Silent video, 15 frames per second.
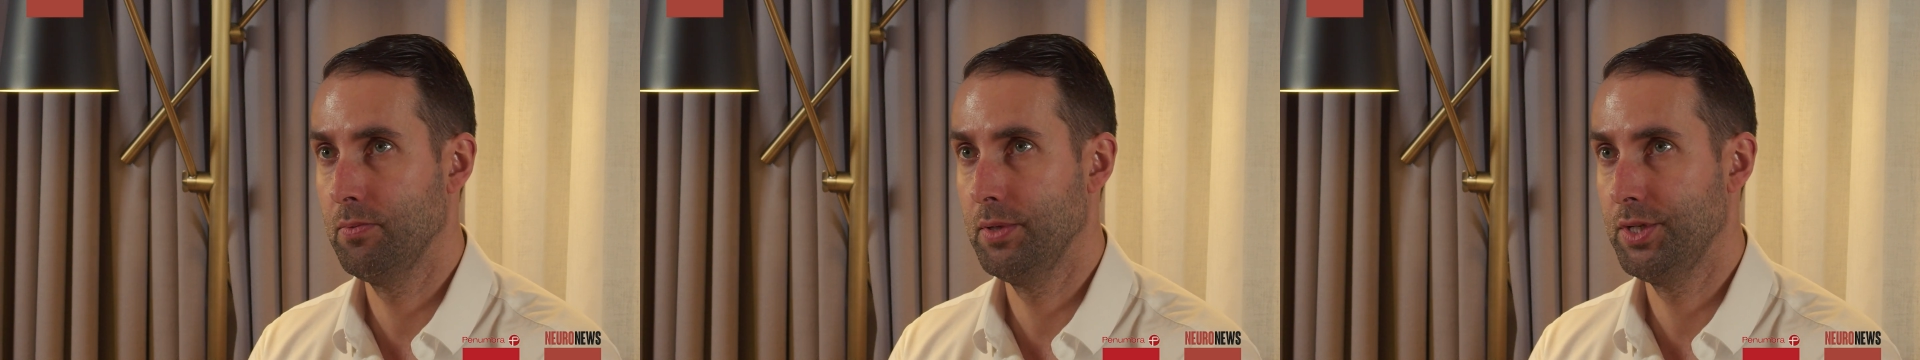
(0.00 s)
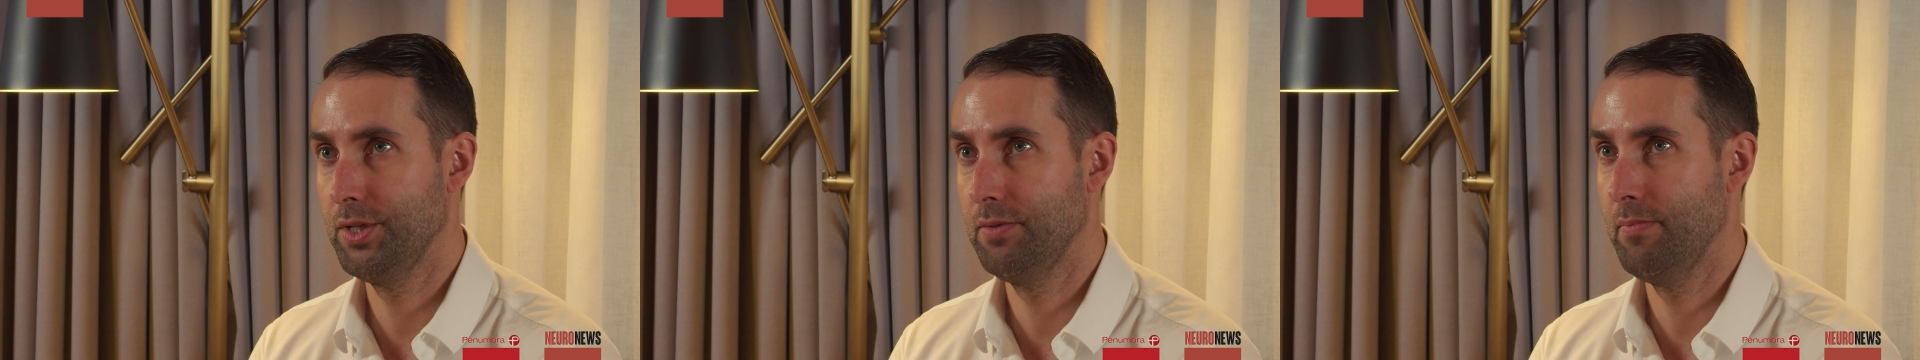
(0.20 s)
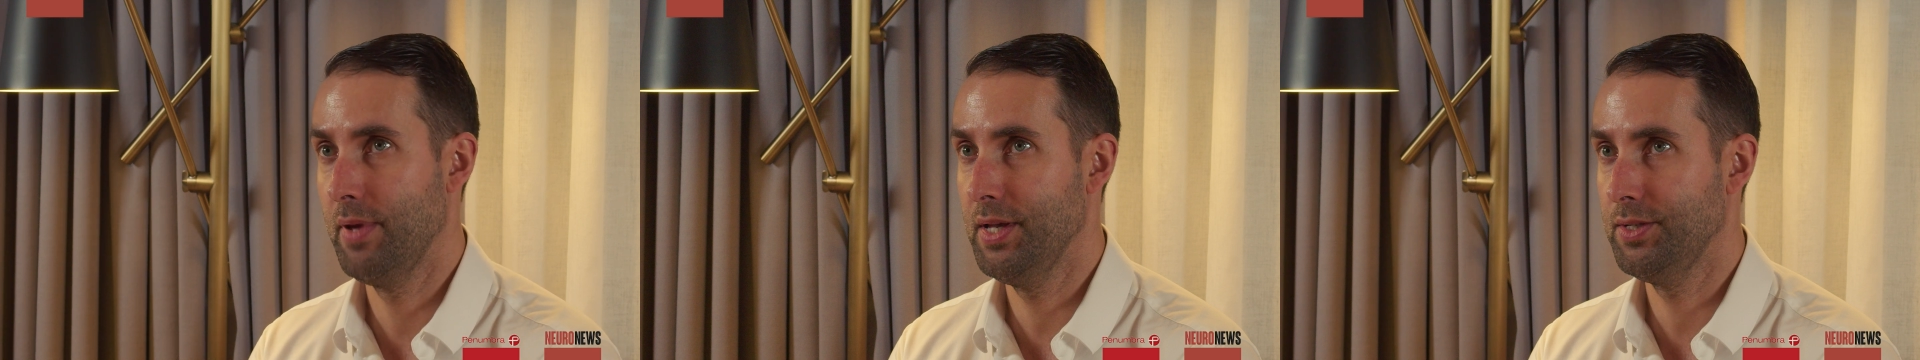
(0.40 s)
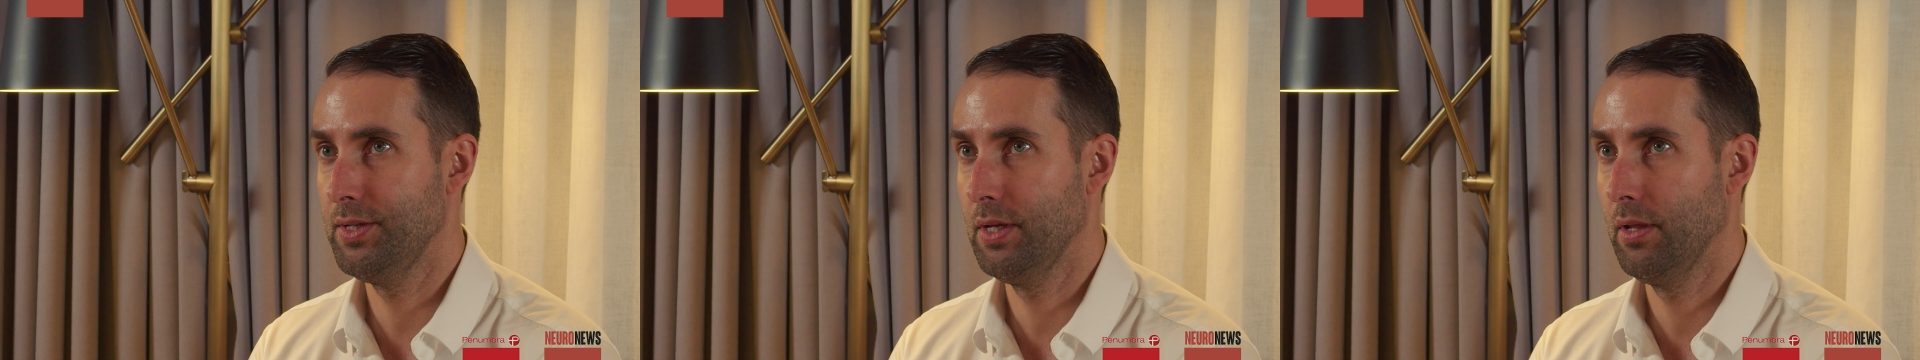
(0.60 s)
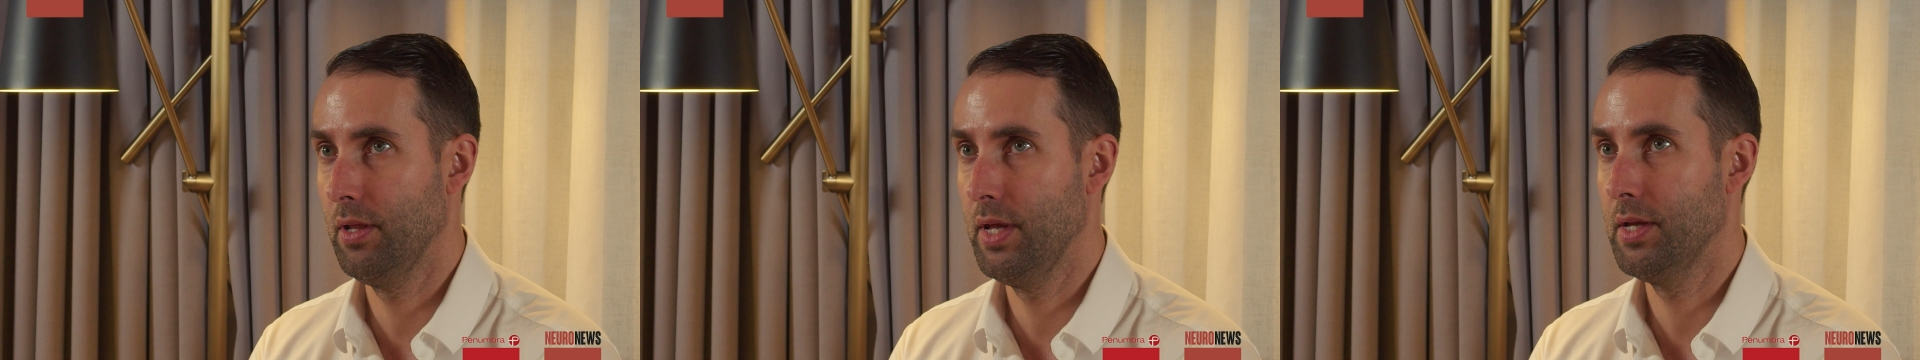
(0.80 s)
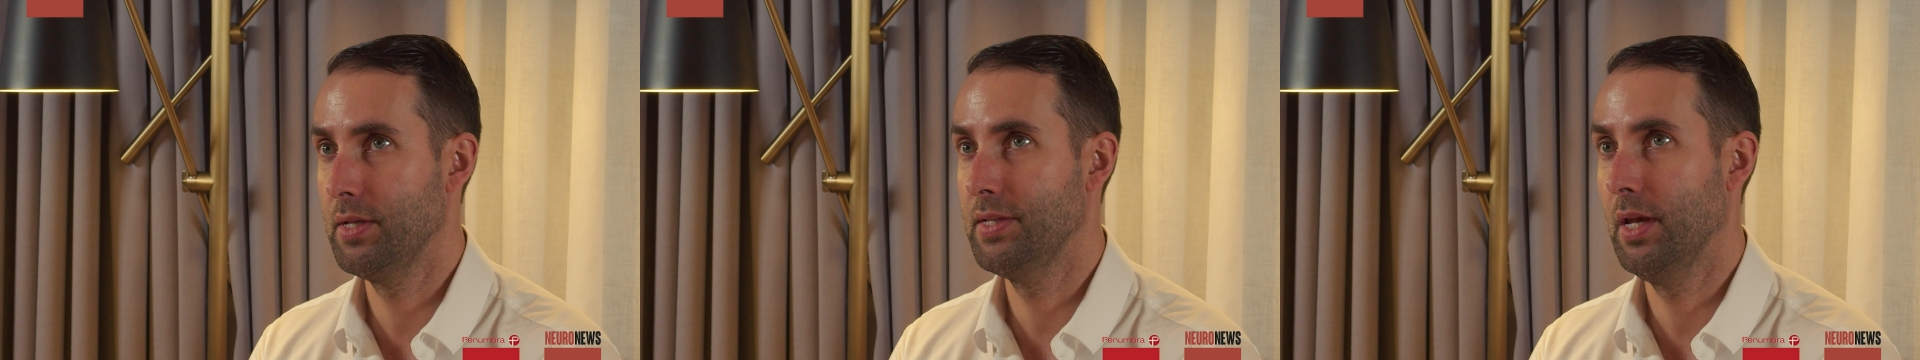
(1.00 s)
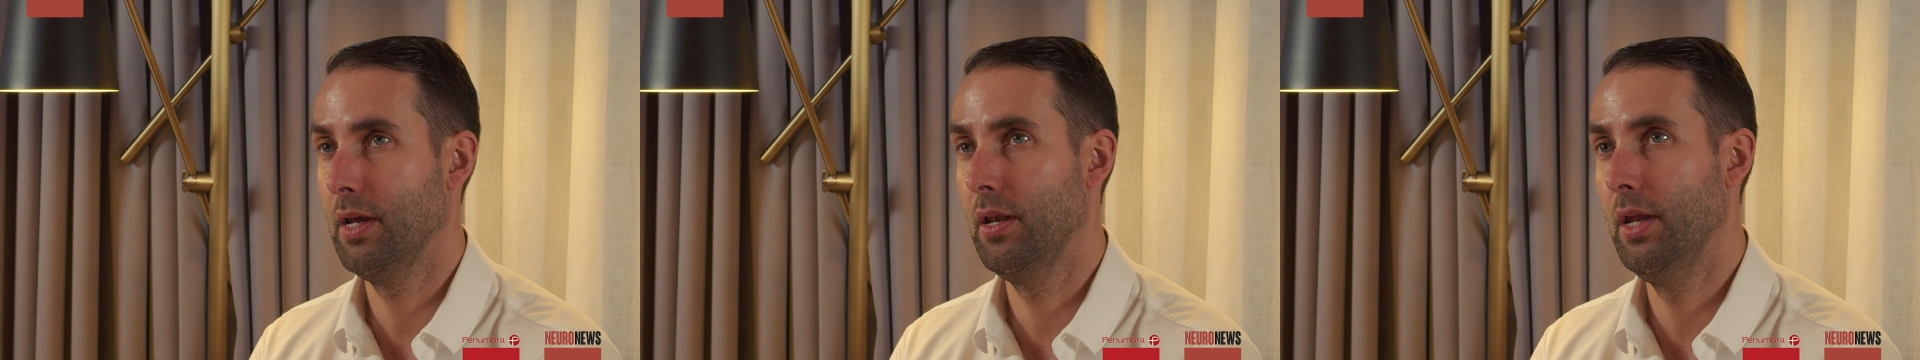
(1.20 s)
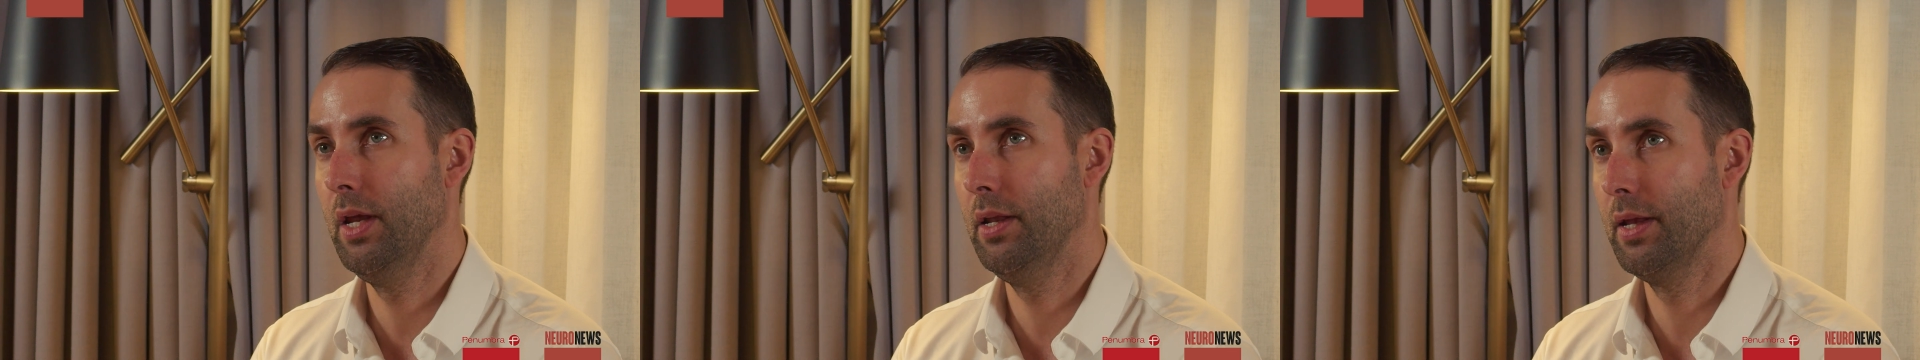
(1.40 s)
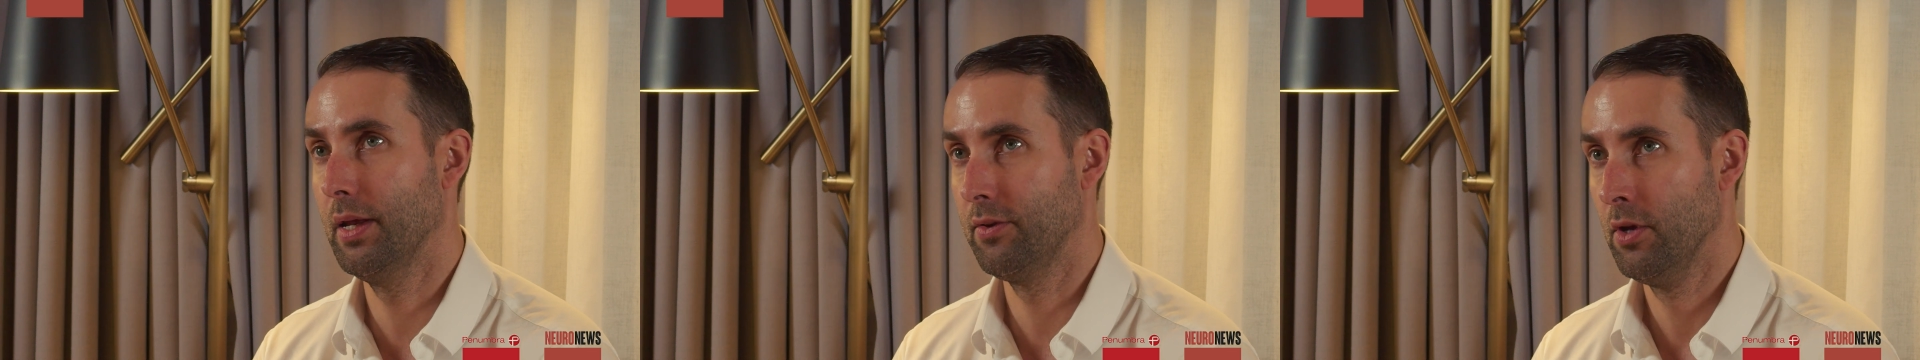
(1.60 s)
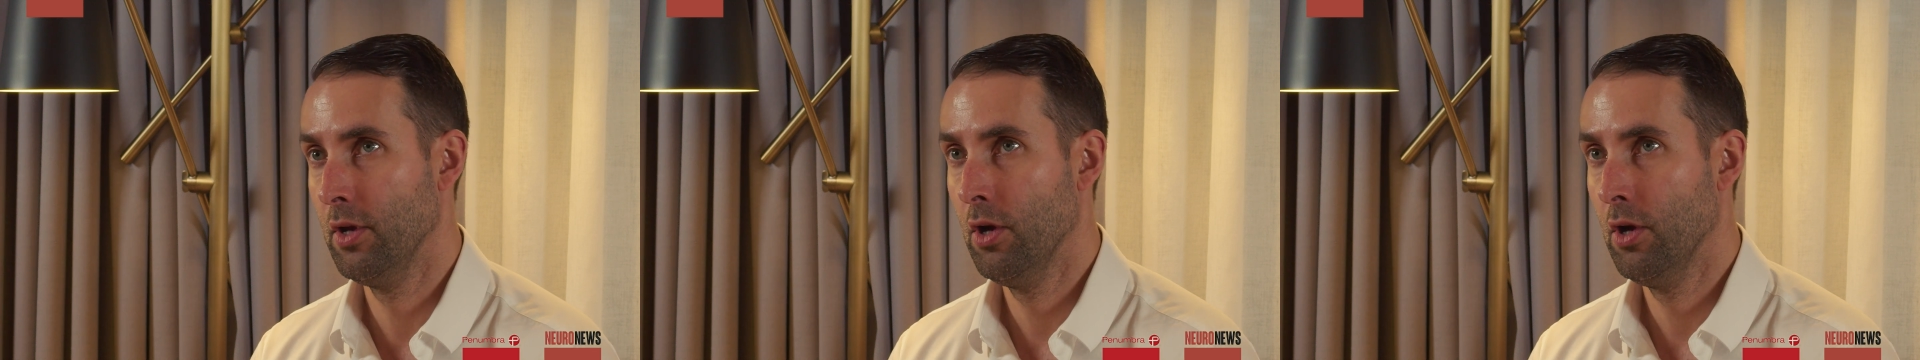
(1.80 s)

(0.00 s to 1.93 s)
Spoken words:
which is basically a technique that